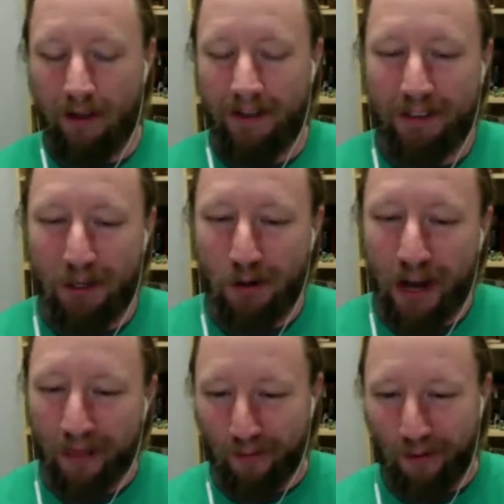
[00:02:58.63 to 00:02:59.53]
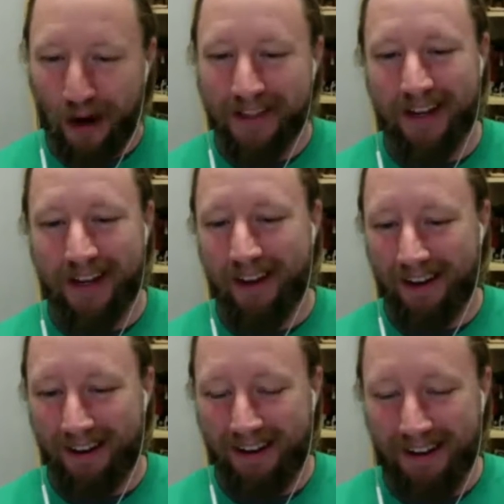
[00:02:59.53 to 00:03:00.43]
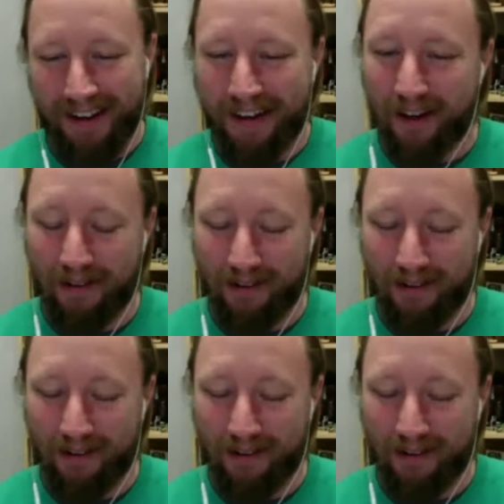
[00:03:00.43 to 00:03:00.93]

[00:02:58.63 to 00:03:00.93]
two Kylo Rens in it. You know.